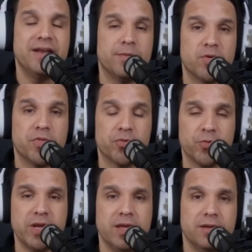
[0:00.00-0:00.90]
number
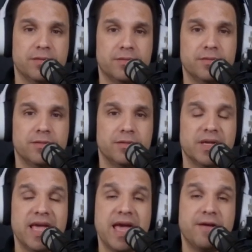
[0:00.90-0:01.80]
three,
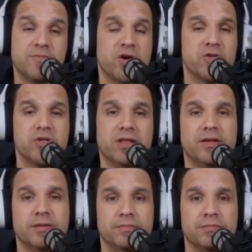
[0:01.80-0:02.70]
okay, I have Josh Allen.
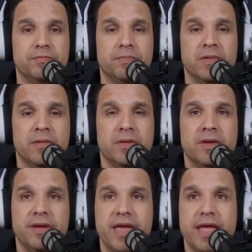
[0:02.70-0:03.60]

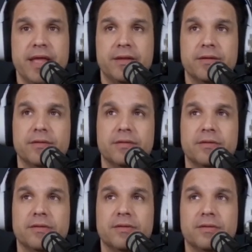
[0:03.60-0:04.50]
And,
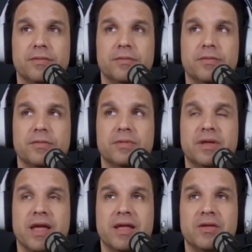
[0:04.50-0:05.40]

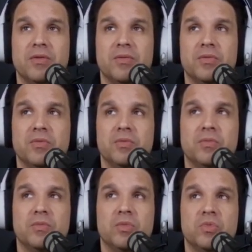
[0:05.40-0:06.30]
okay,
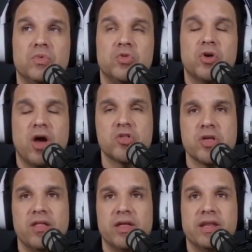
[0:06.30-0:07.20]
Josh
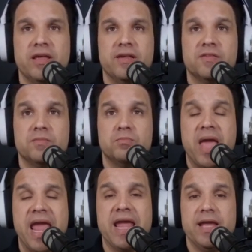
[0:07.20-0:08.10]
Allen is
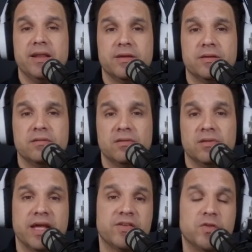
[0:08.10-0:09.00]
paid
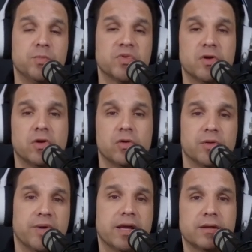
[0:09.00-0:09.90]
like a superstar
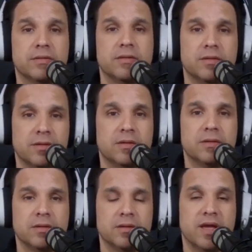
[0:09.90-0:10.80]
quarterback.
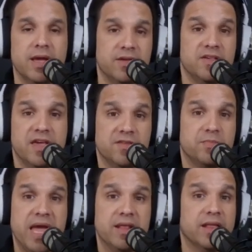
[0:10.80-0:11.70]
Okay, he's
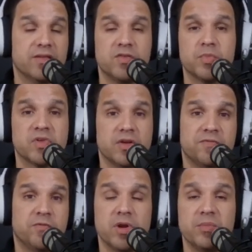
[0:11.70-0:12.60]
paid like a superstar,
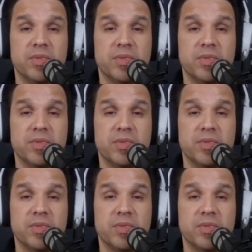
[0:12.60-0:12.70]
$40